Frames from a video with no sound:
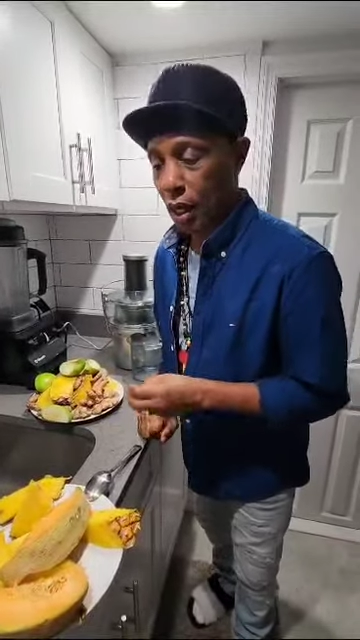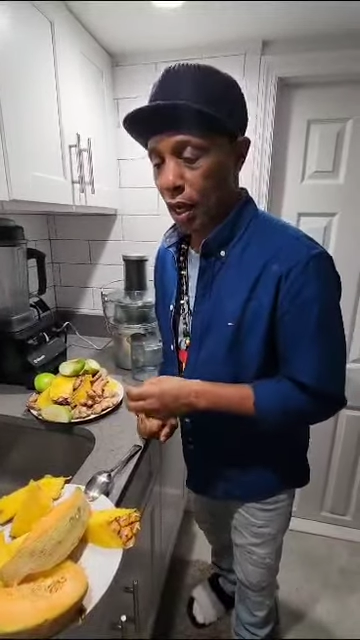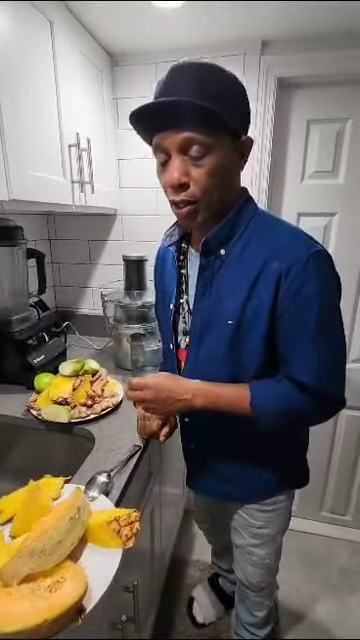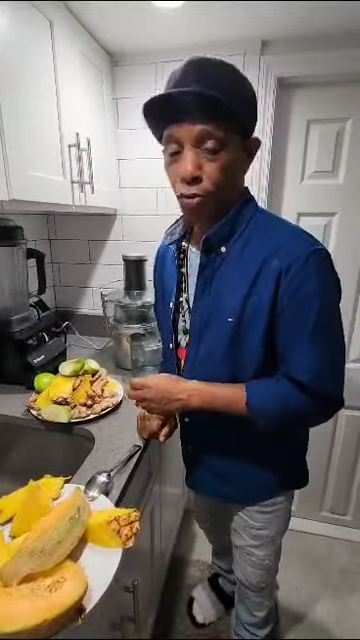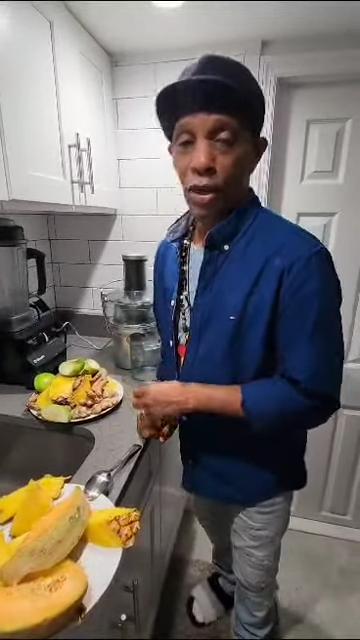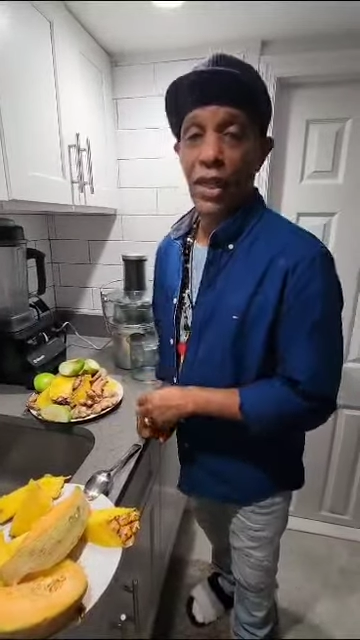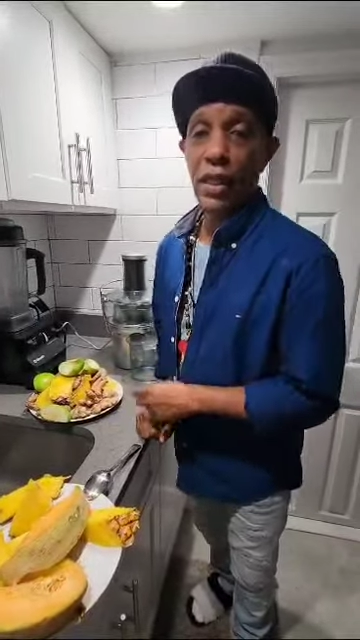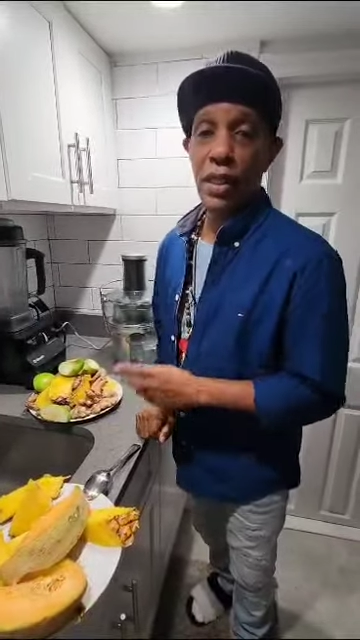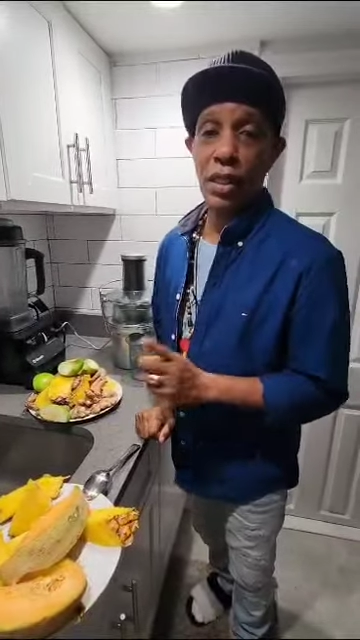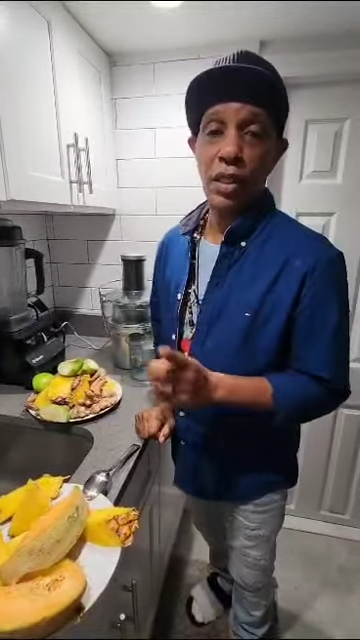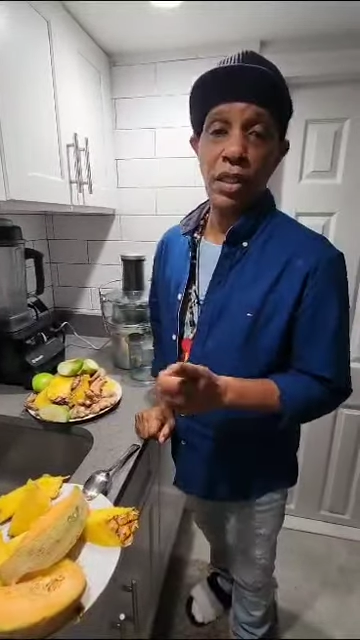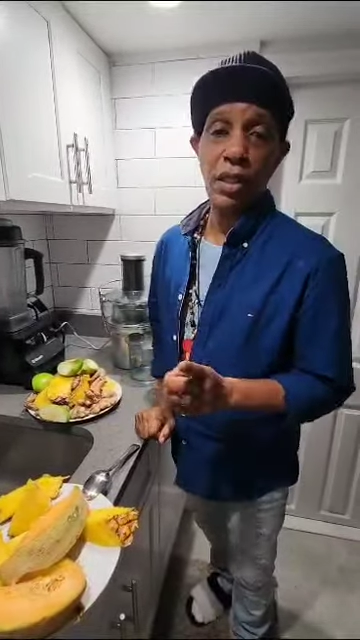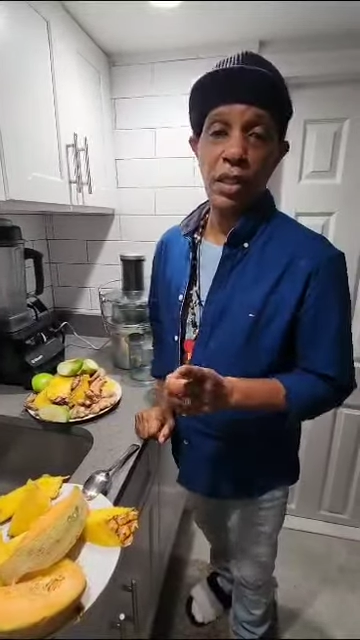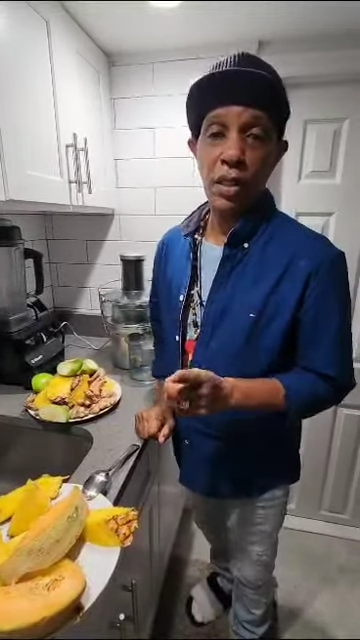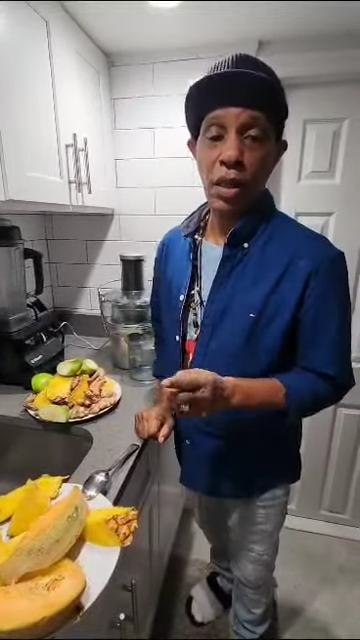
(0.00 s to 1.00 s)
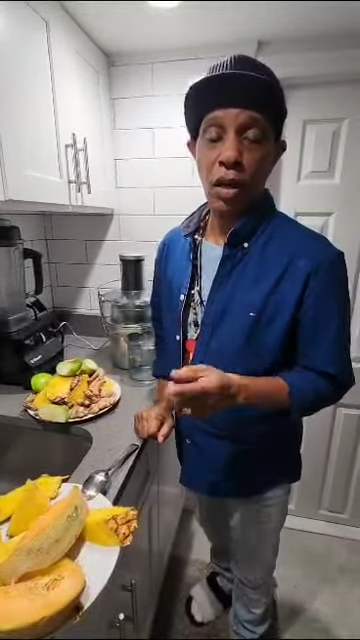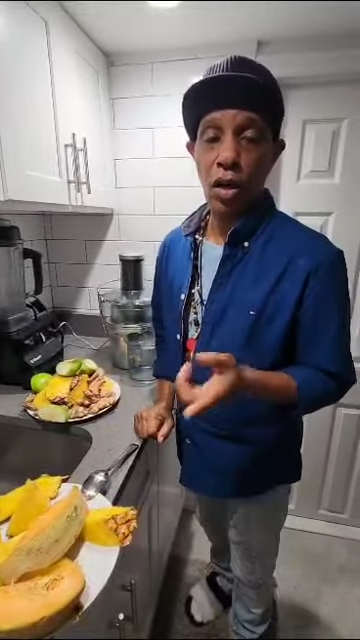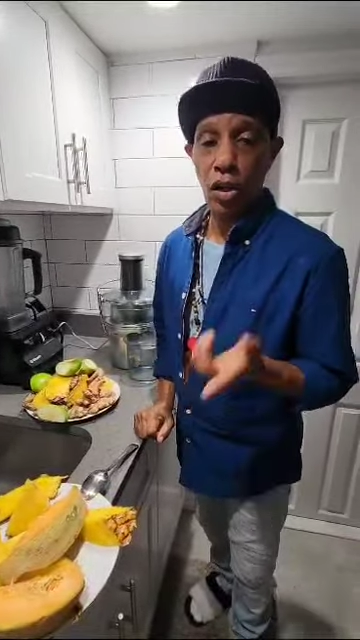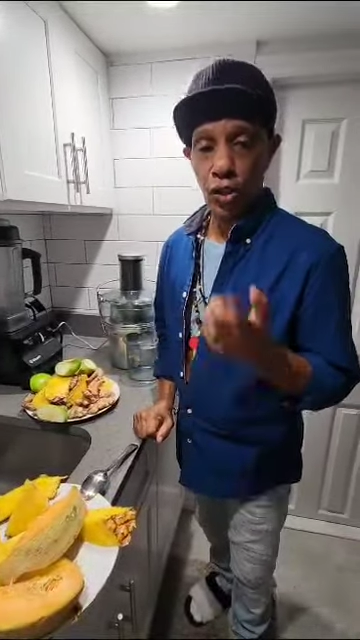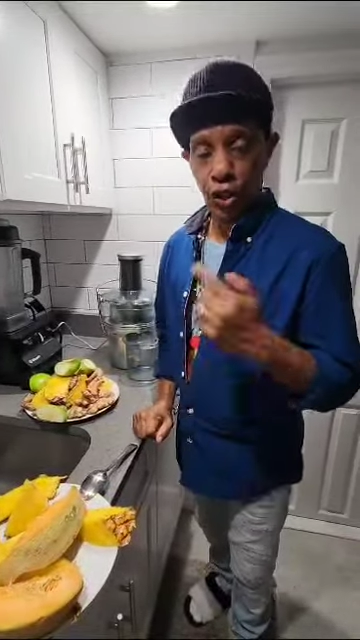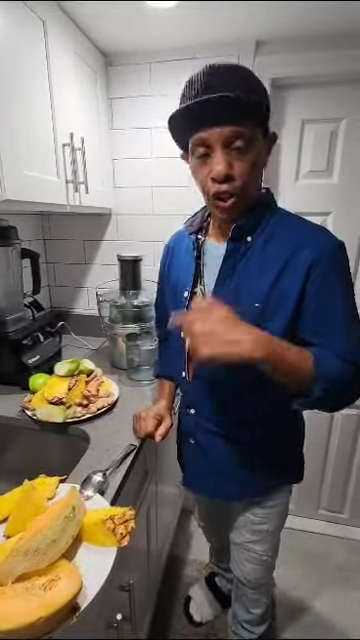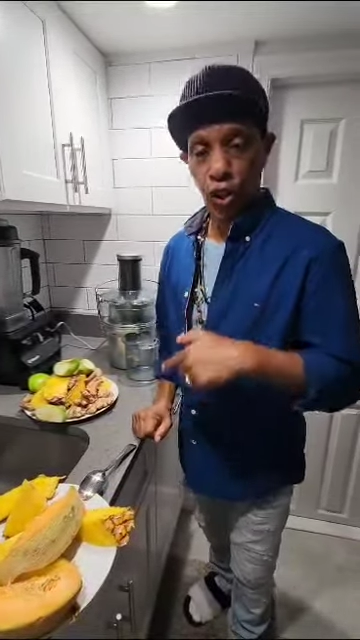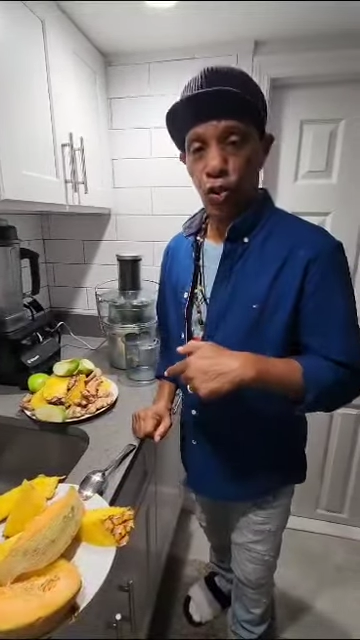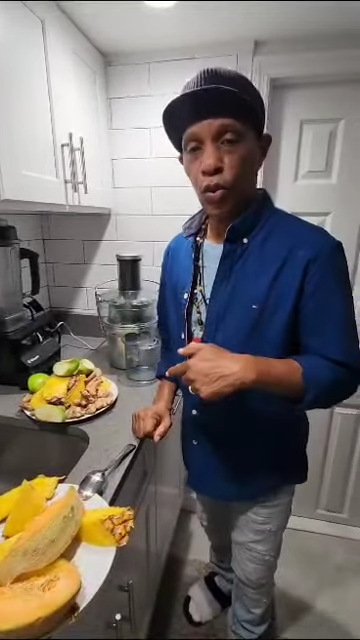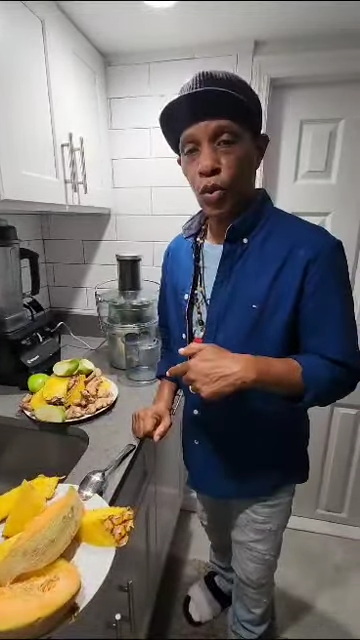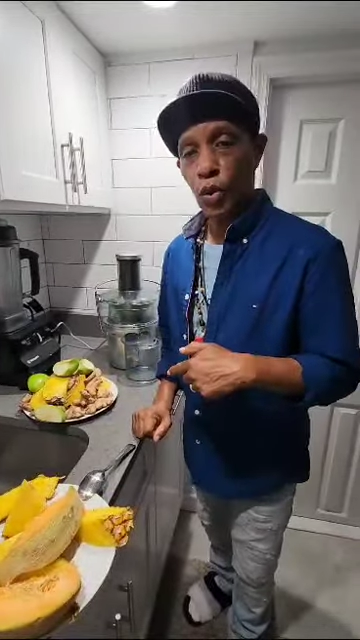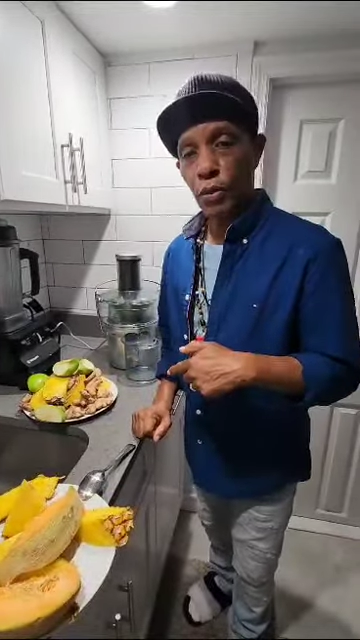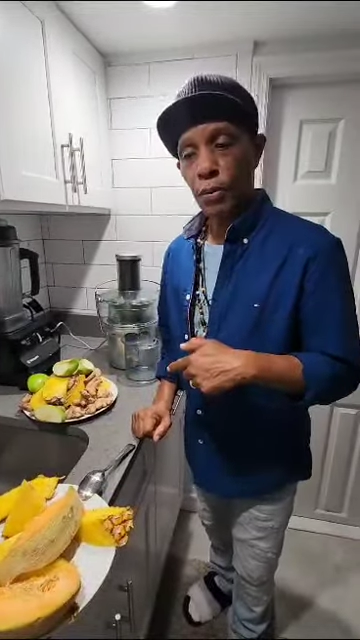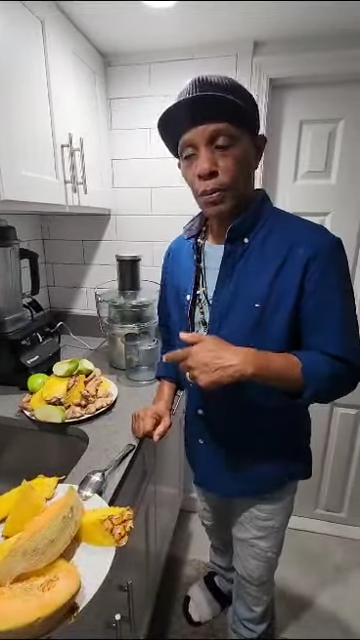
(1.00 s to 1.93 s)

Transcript: arthritis, osteo,